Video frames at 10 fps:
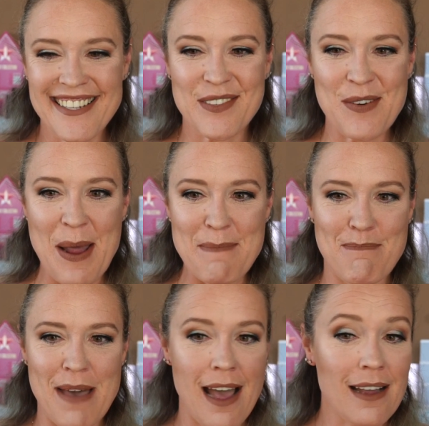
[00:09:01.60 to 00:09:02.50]
So
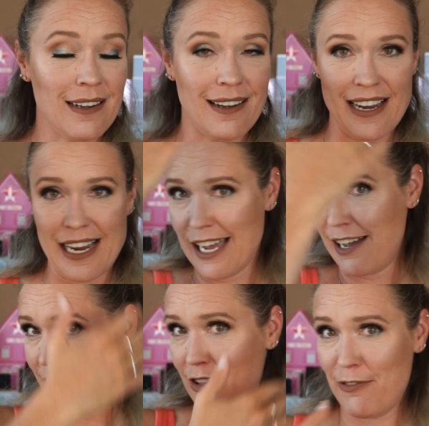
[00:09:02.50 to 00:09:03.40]
I'm back. I
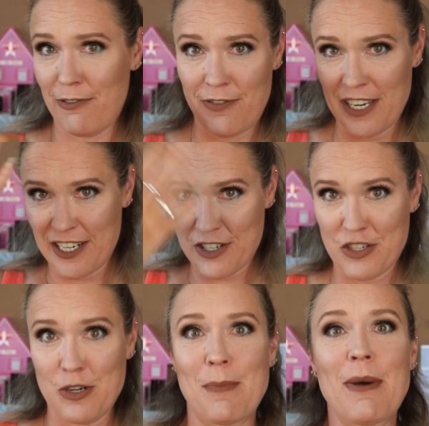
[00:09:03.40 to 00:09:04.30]
have
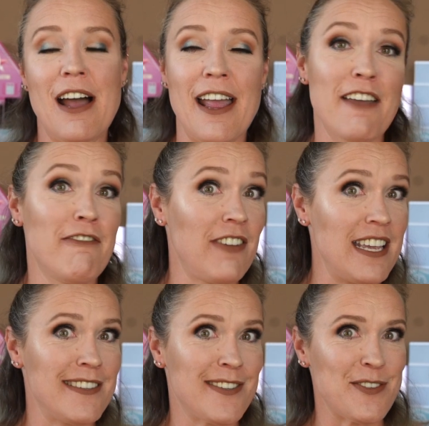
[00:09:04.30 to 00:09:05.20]
finished my
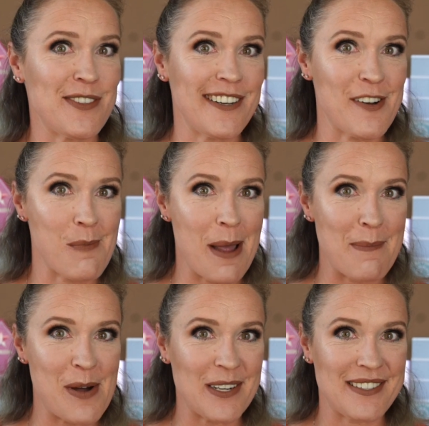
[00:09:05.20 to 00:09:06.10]
face using all my
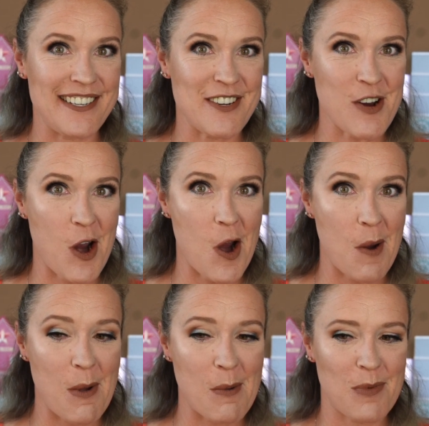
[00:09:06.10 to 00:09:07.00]

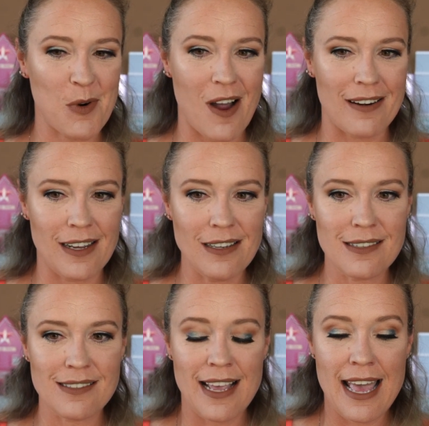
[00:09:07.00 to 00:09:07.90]
BoxyCharm
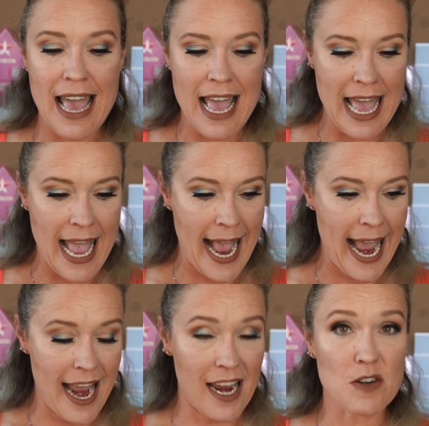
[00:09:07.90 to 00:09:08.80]
products.
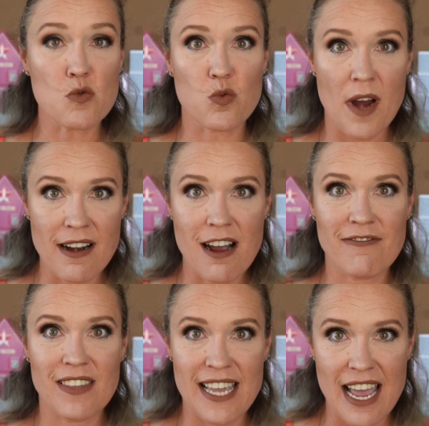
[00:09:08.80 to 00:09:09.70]
And right
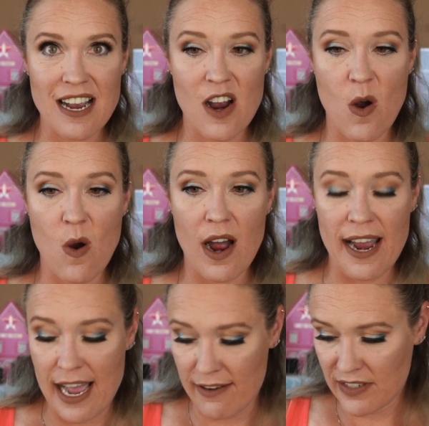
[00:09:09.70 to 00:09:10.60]
off the get-go, I
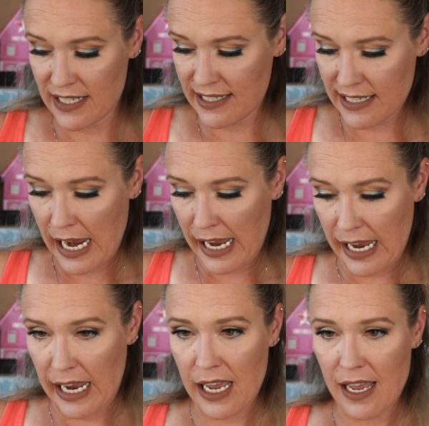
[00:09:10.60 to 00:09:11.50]
have to say,